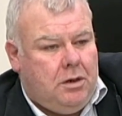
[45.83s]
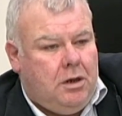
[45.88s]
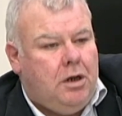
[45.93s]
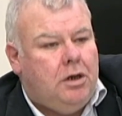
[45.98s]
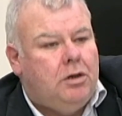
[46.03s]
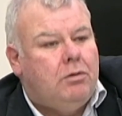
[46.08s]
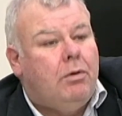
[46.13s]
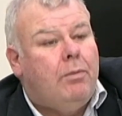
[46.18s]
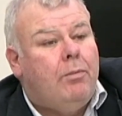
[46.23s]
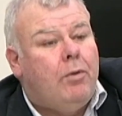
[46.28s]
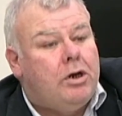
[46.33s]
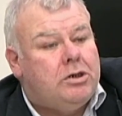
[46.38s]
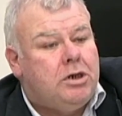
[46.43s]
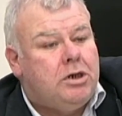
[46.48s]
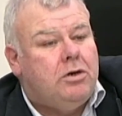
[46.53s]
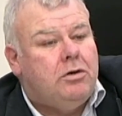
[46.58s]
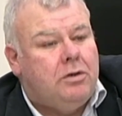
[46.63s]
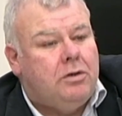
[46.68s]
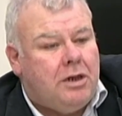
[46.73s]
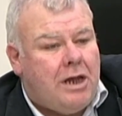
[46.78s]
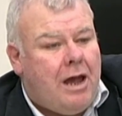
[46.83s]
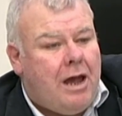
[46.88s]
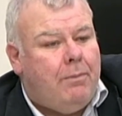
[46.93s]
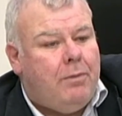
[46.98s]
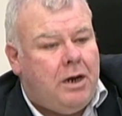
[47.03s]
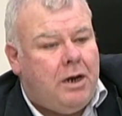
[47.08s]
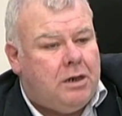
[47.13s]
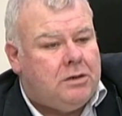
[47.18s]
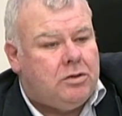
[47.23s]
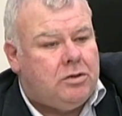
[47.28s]
They were brought in under the
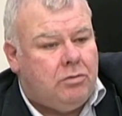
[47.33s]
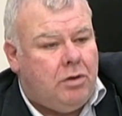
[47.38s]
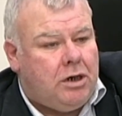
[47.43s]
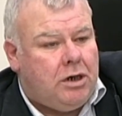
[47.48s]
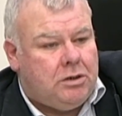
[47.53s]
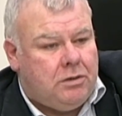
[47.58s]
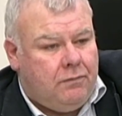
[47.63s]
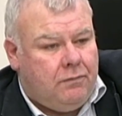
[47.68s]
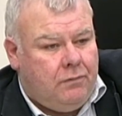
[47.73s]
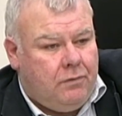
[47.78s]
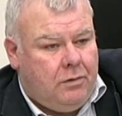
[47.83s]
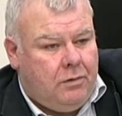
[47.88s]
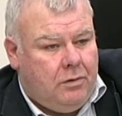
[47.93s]
Habitats Directive.